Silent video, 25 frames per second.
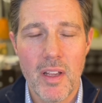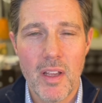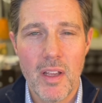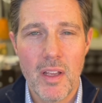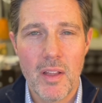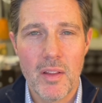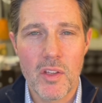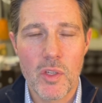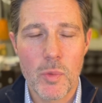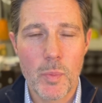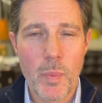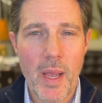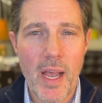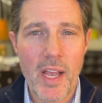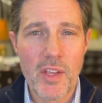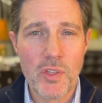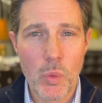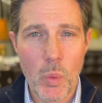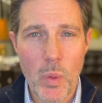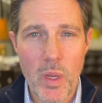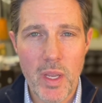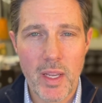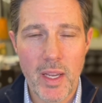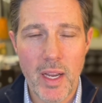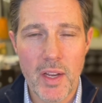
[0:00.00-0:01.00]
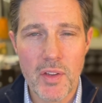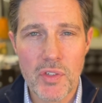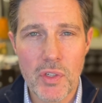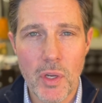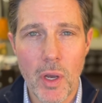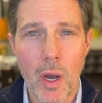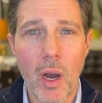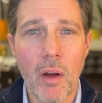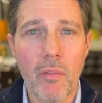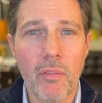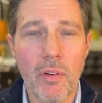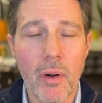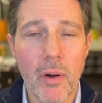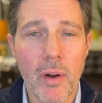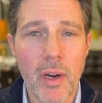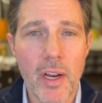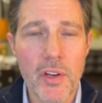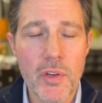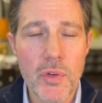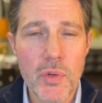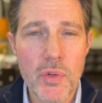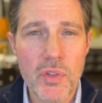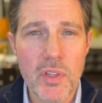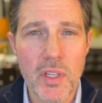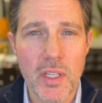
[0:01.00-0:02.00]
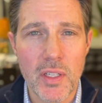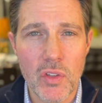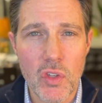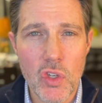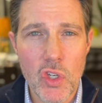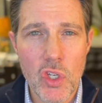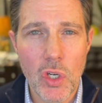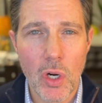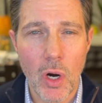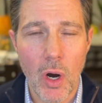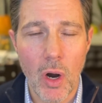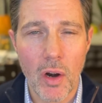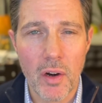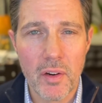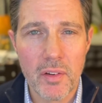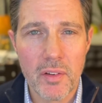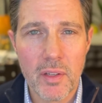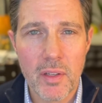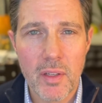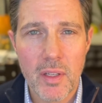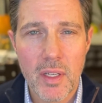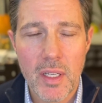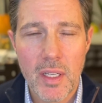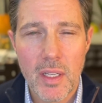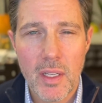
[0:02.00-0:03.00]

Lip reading: This past week I saw a very interesting chart.